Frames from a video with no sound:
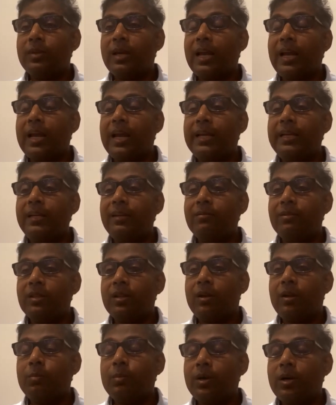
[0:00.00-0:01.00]
aligning
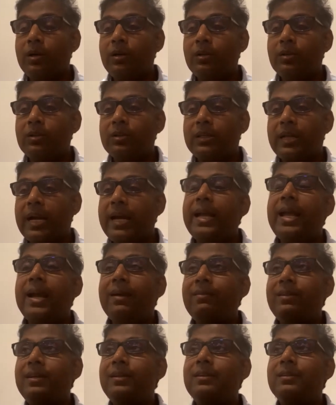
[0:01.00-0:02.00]
with our partners. I
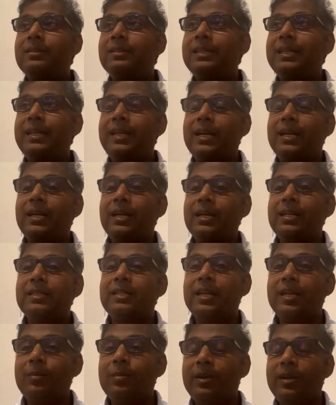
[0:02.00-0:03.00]
haven't seen at
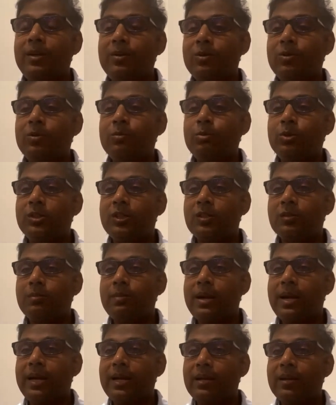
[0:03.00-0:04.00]
least anybody who pushes
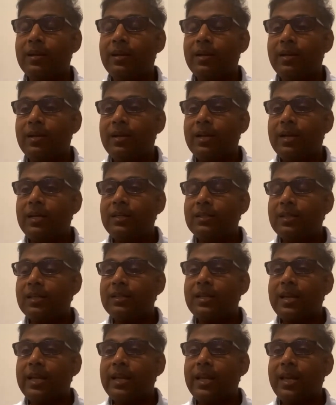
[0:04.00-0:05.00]
back and
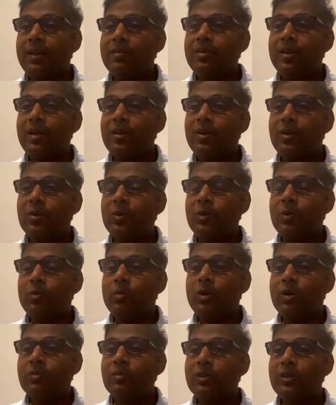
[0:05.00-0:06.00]
says like, "Hey, we are not going to
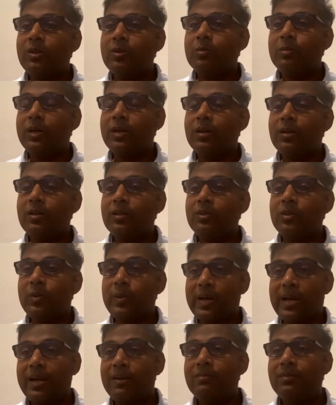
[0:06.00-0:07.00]
work with you because
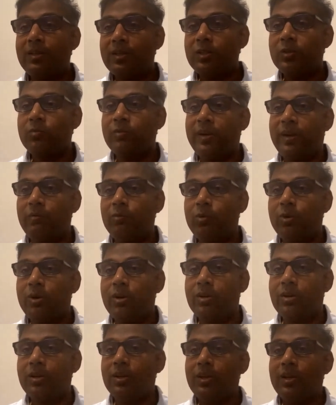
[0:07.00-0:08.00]
you have this
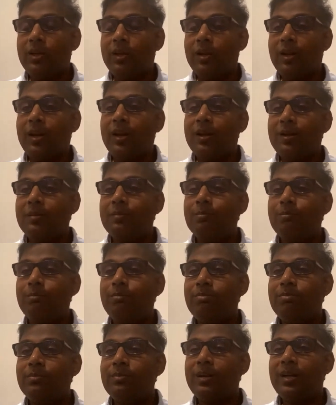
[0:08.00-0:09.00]
framework uh,
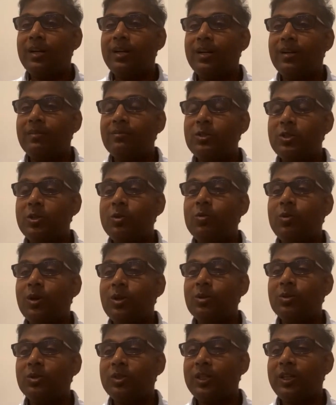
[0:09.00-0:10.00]
which you
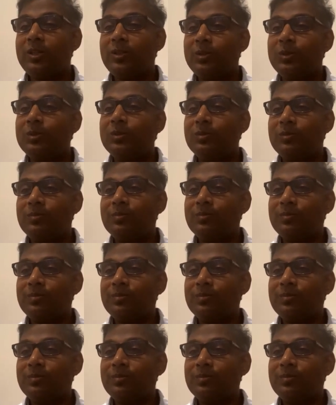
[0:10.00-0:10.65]
want to stick to."